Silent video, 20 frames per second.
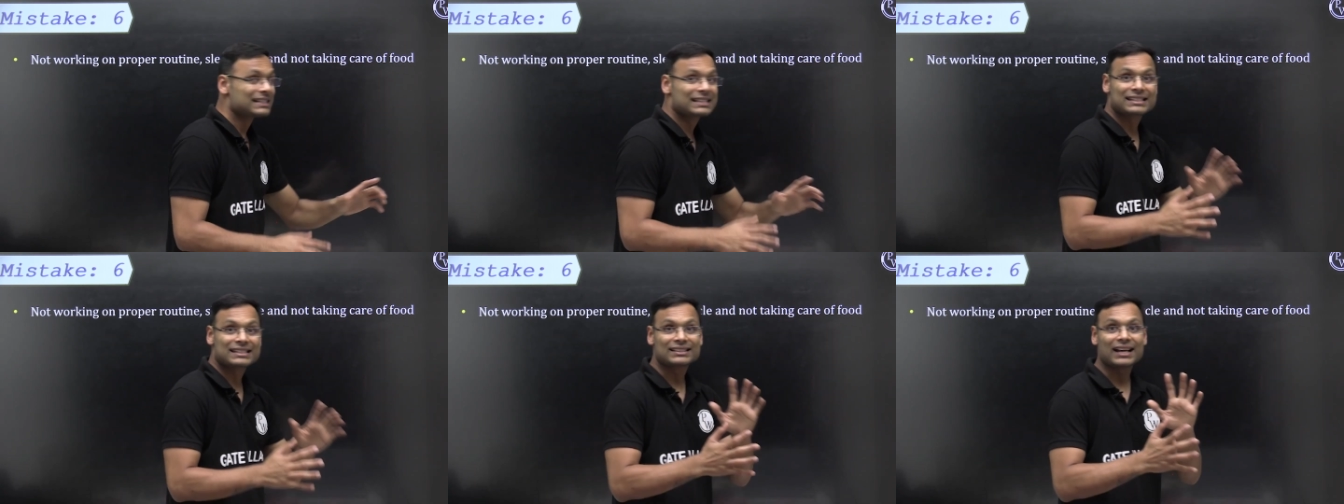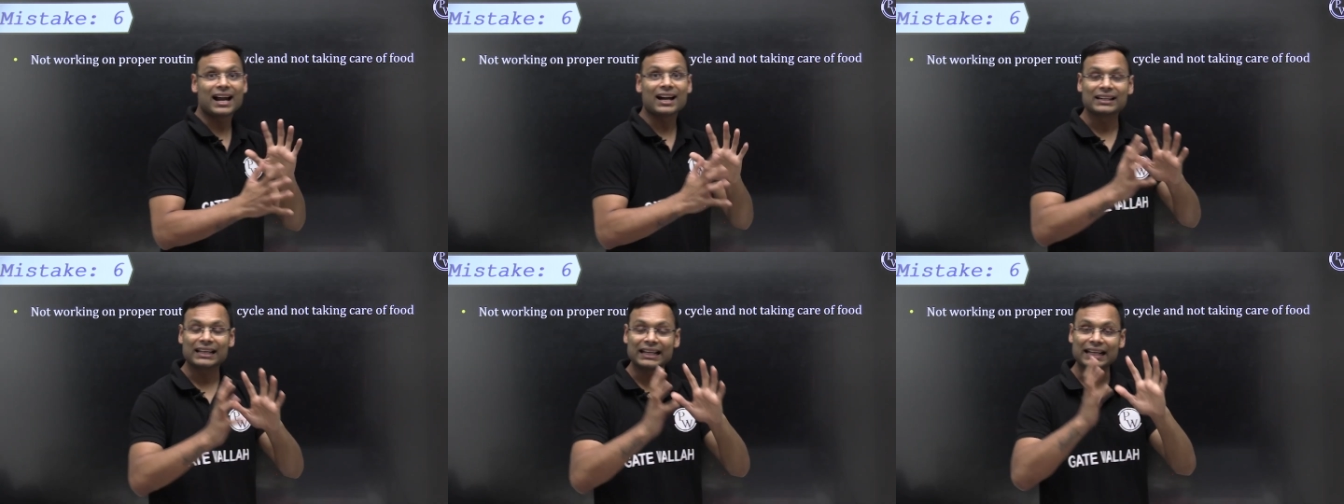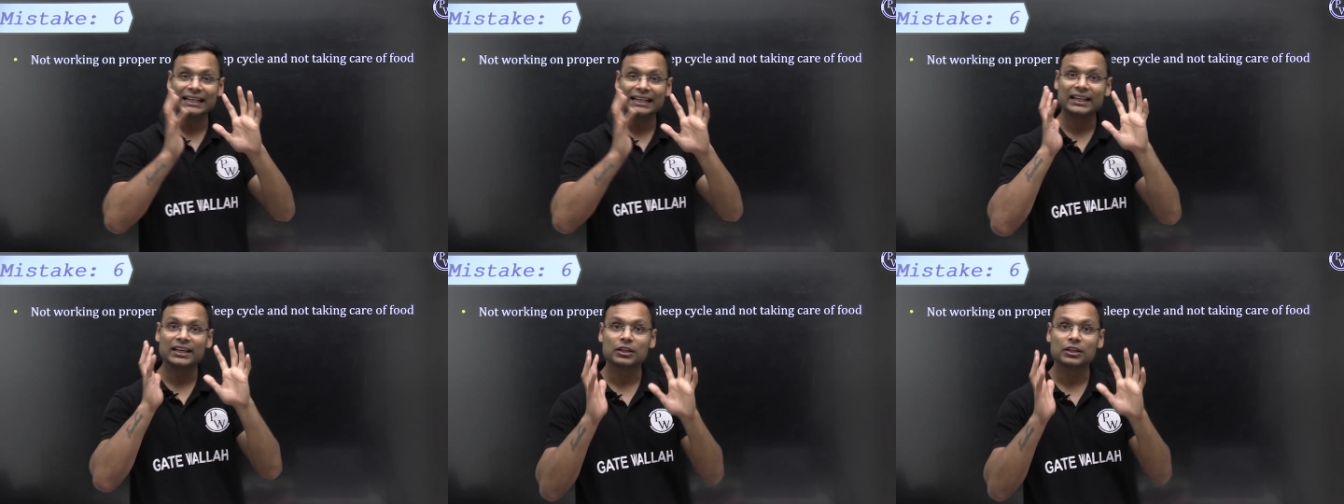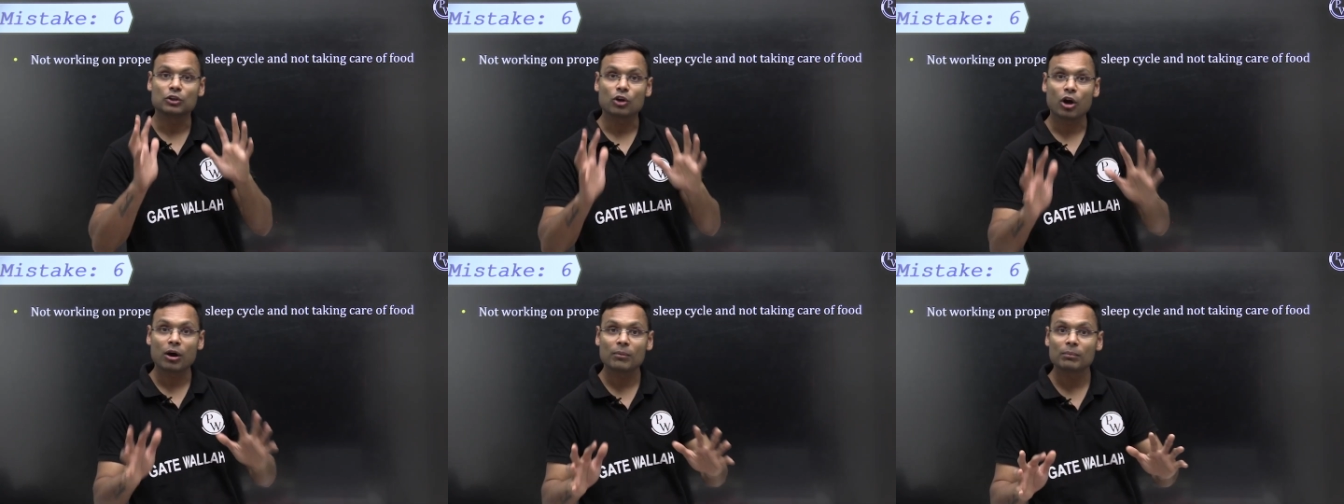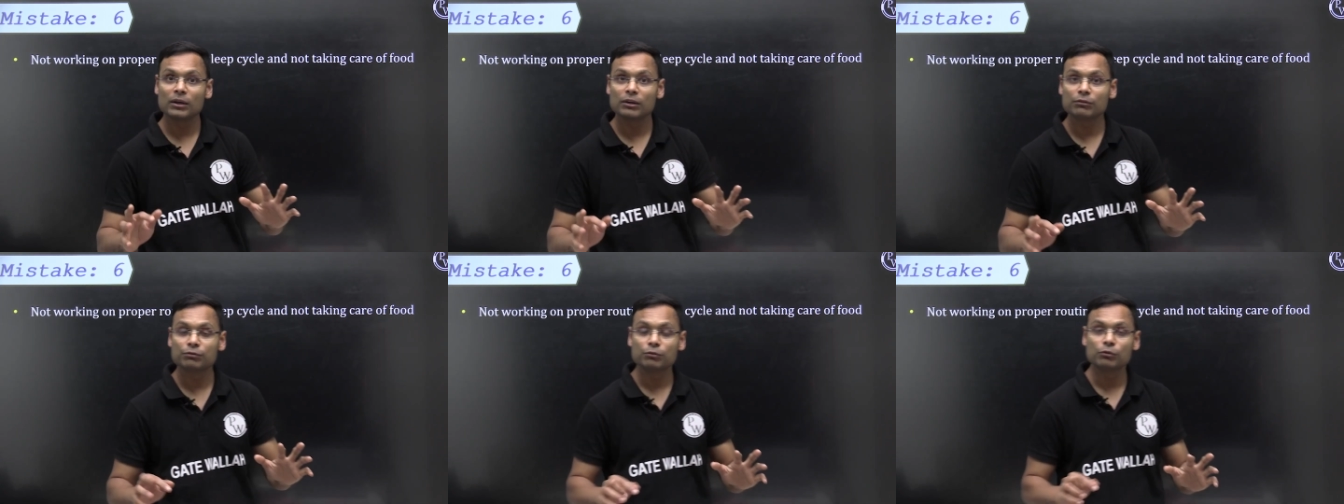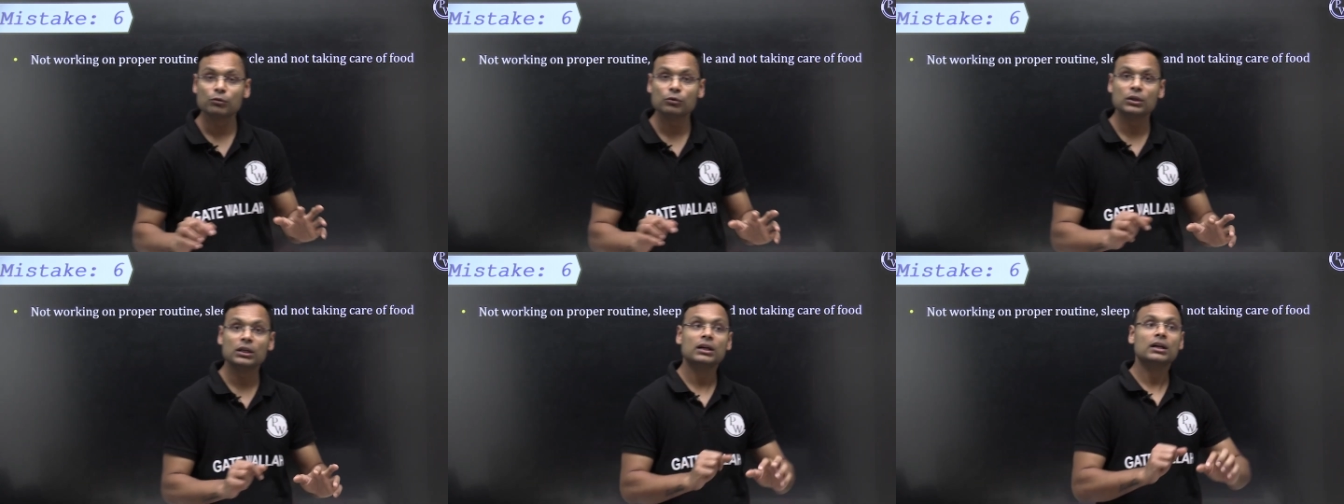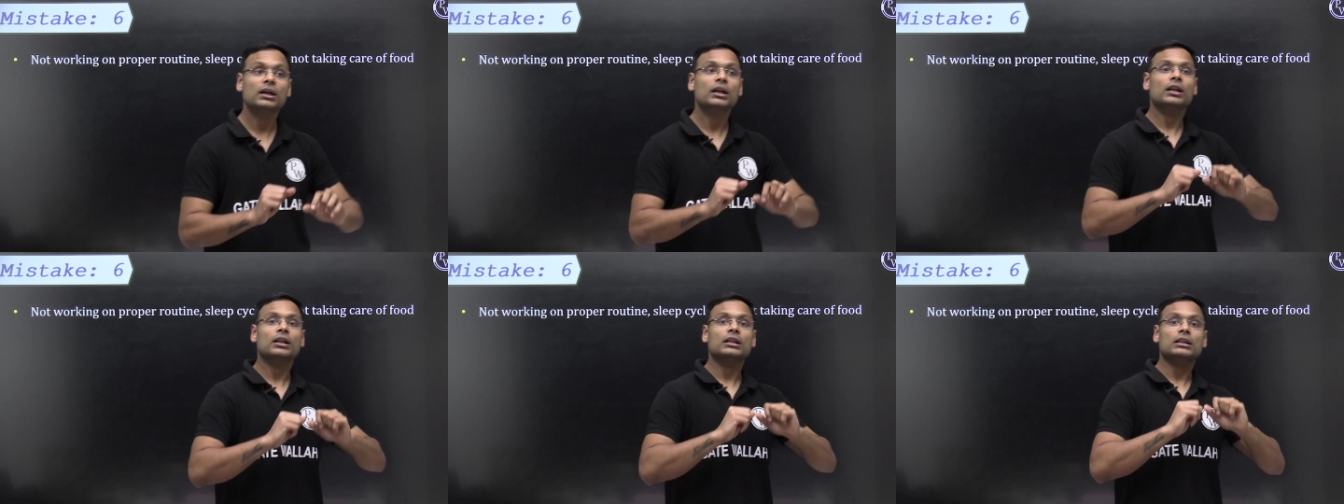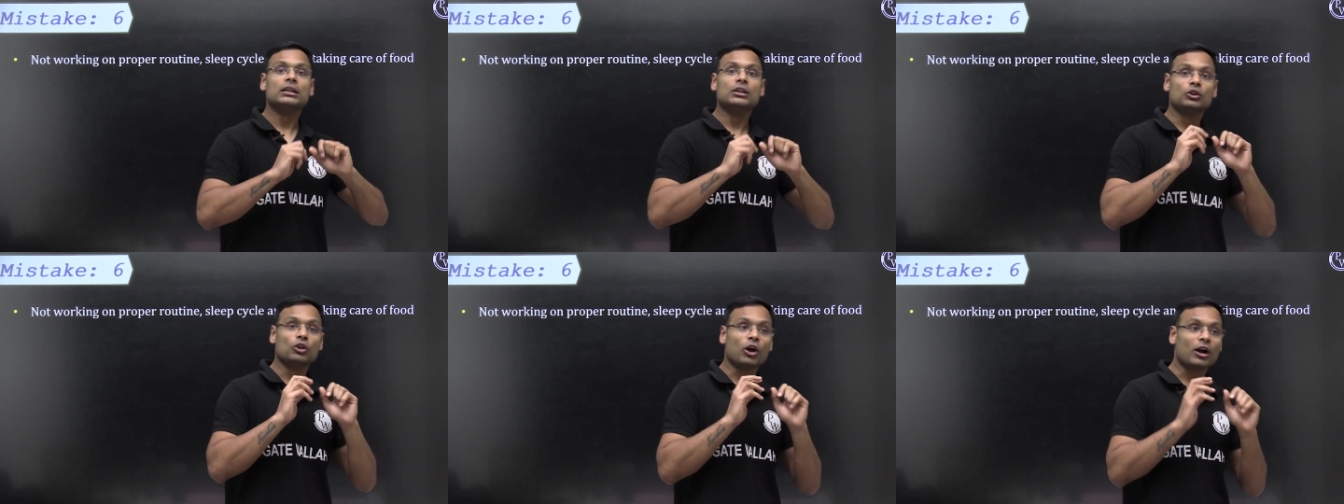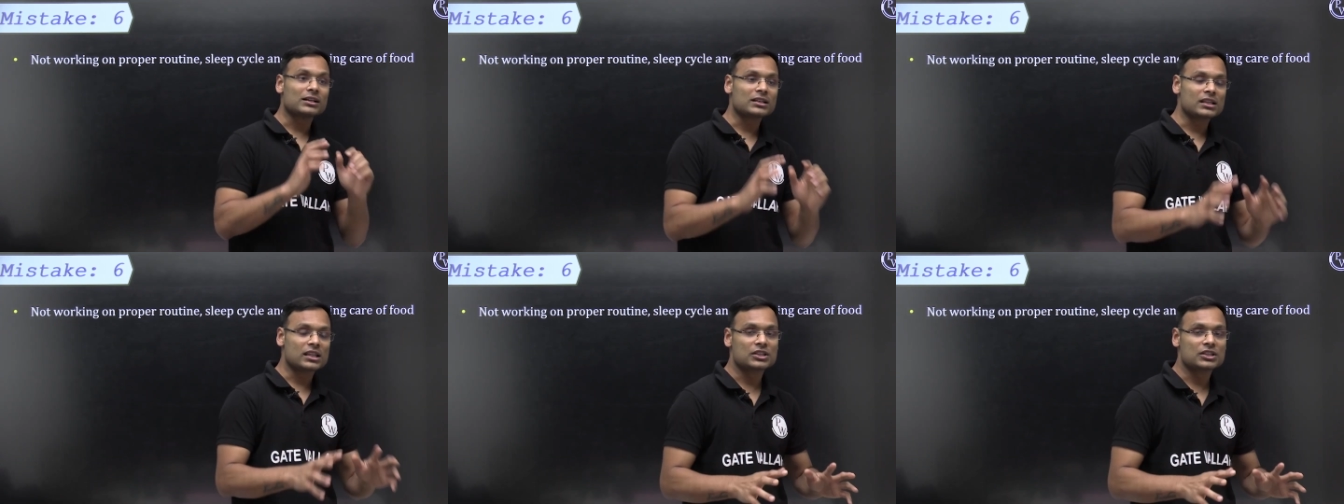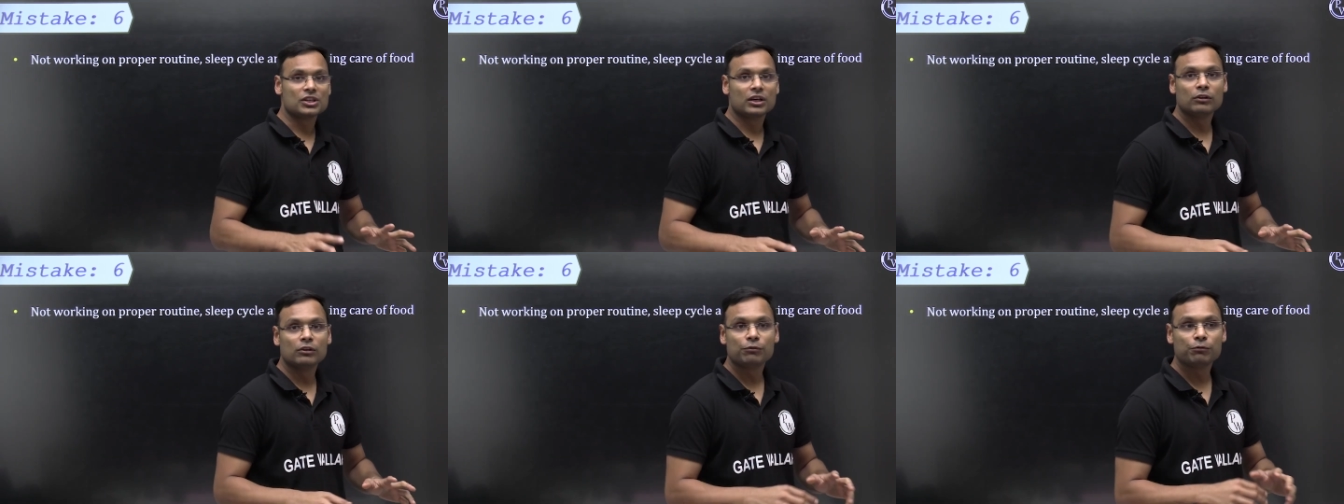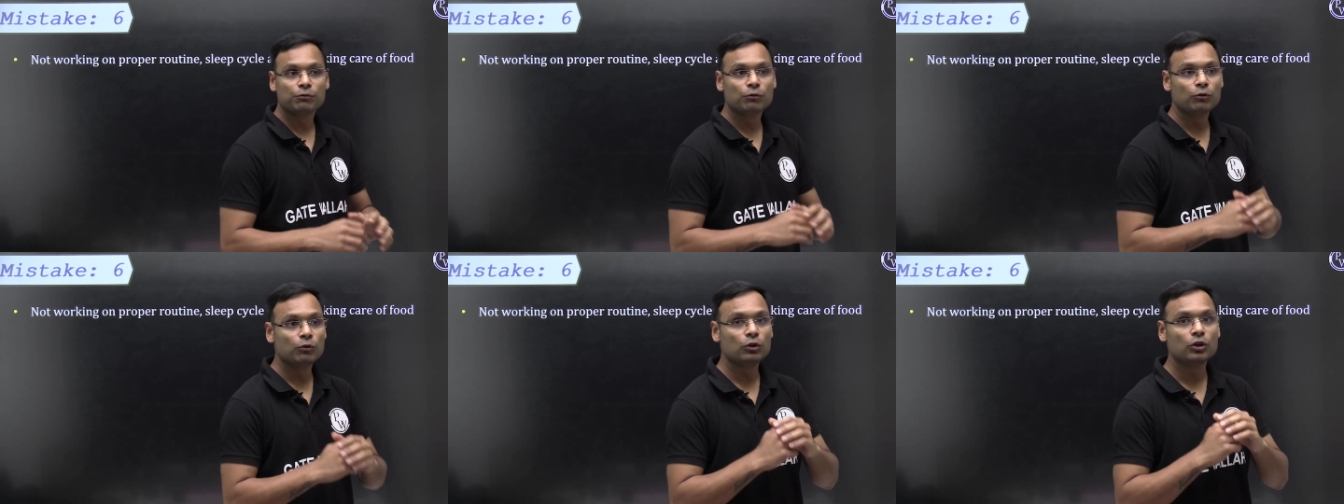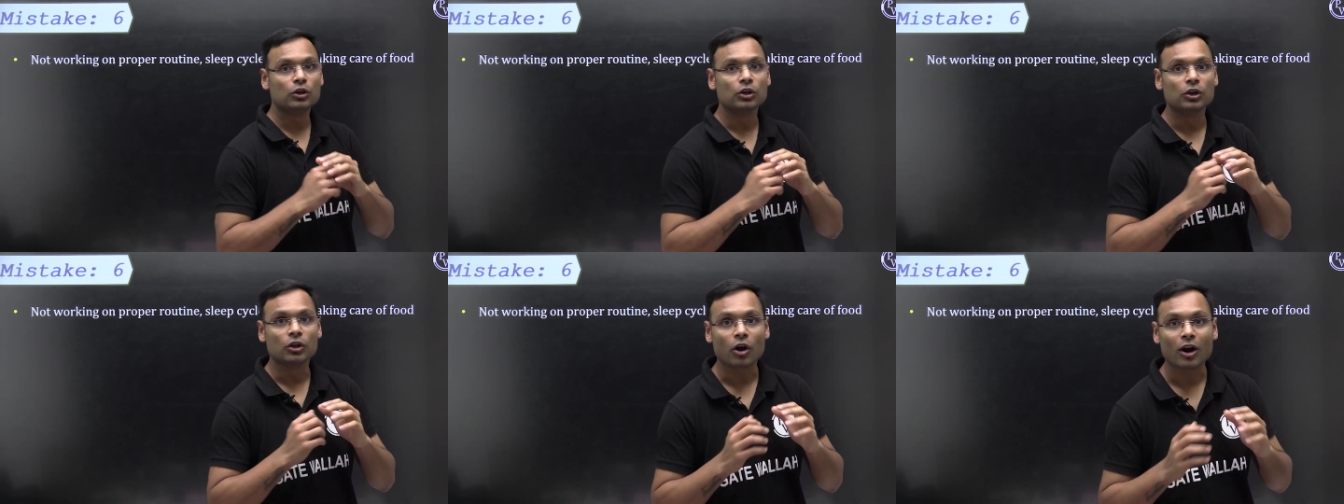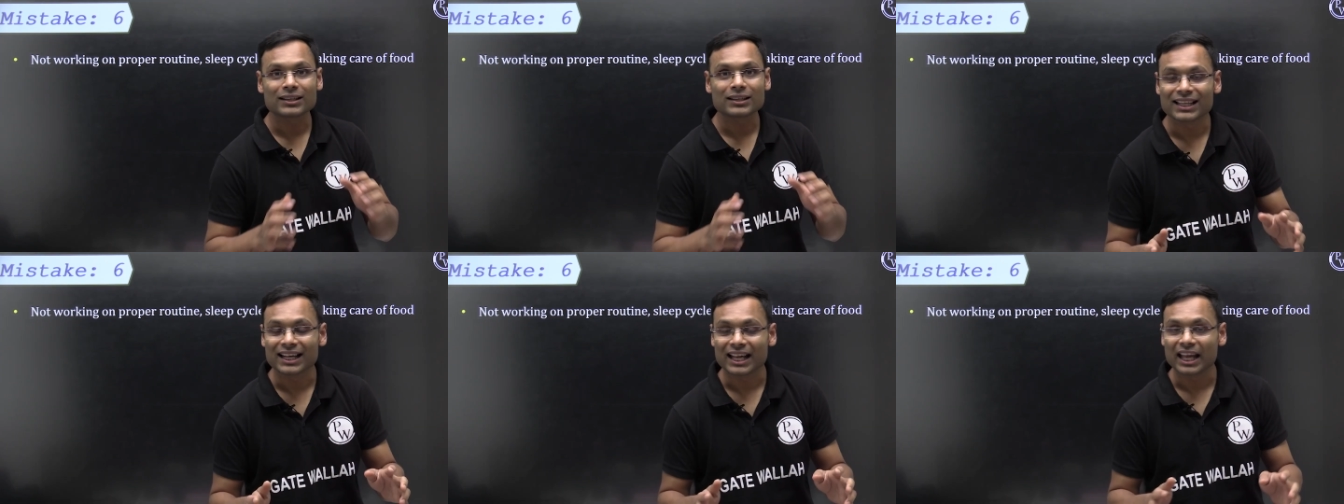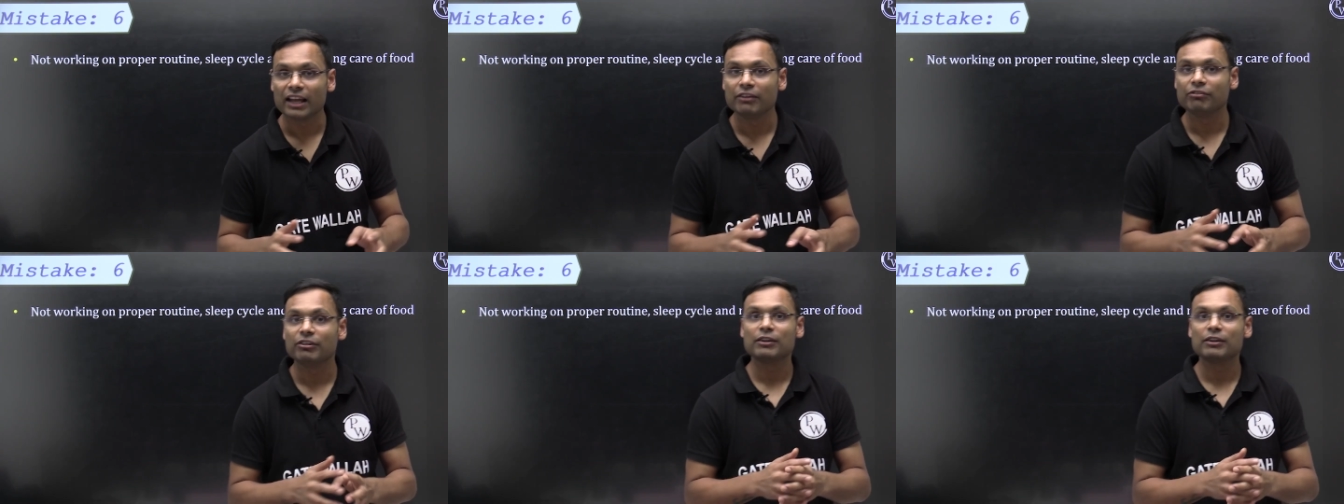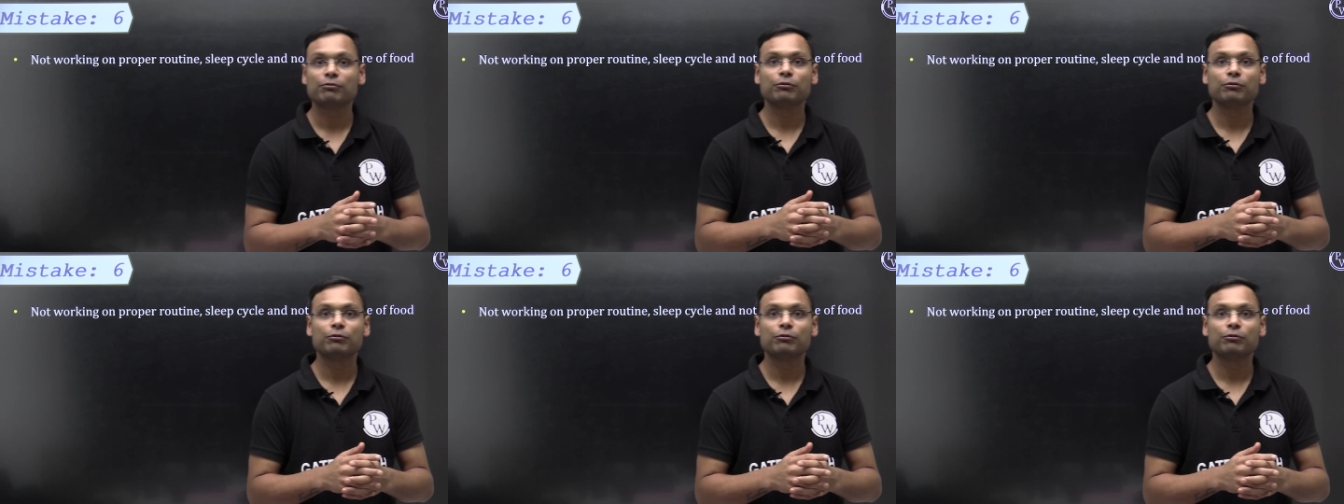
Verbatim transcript: start eating normal food not the junk food not the heavy